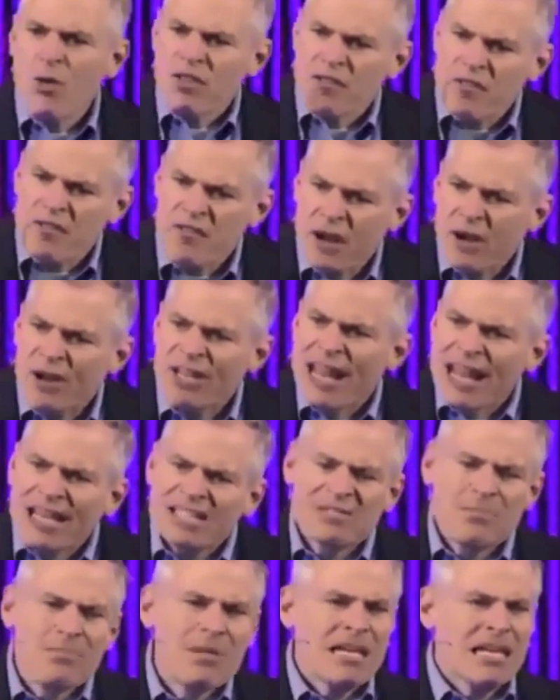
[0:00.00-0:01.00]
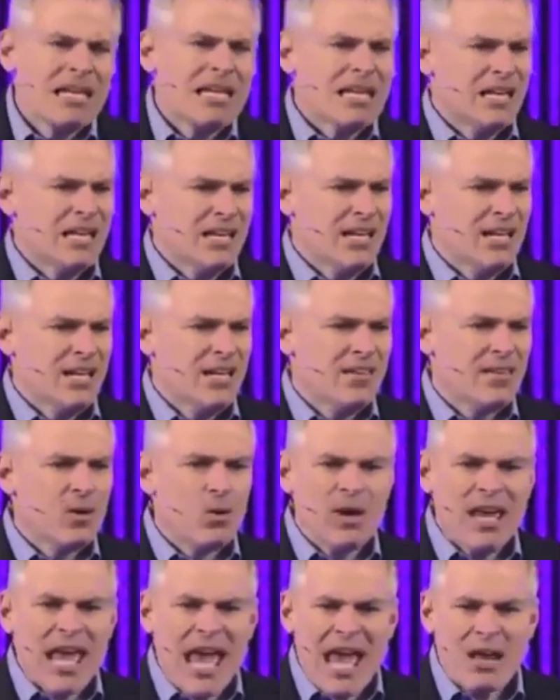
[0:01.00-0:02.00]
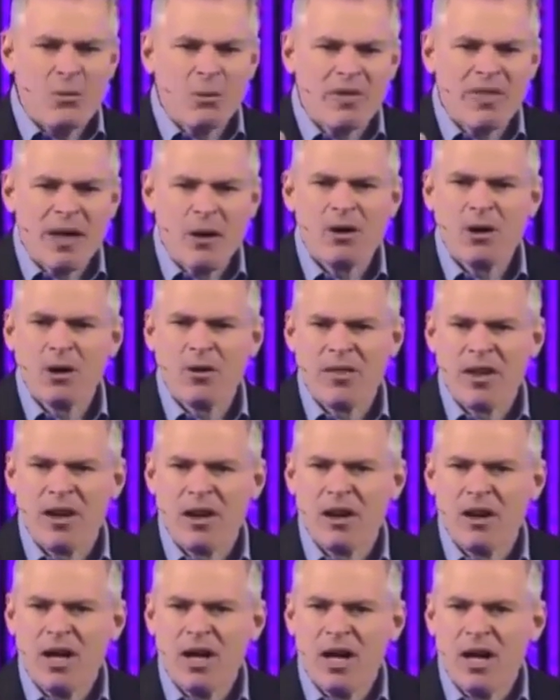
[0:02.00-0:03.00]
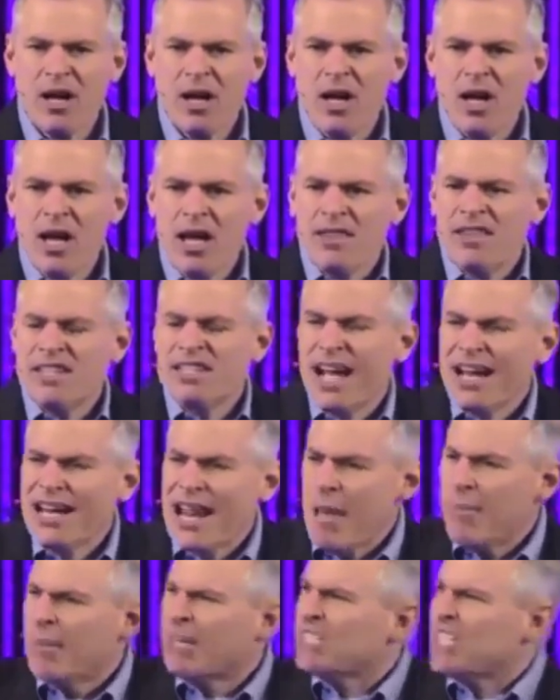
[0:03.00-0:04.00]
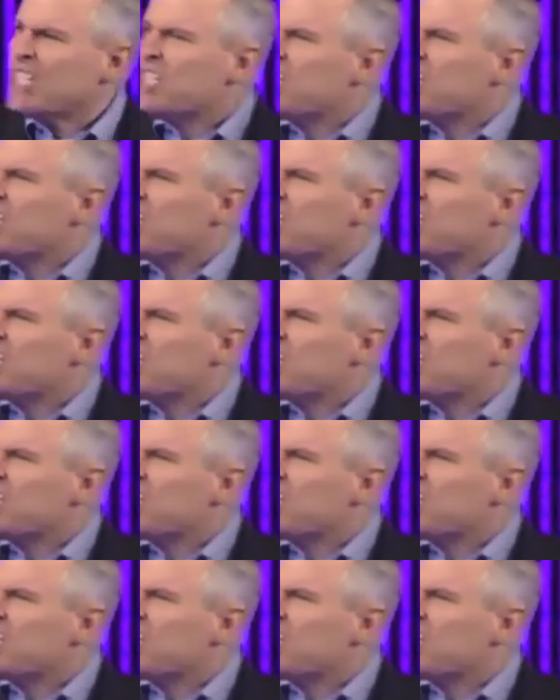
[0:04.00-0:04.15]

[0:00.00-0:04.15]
the very next meeting that we had without her there, the dynamics had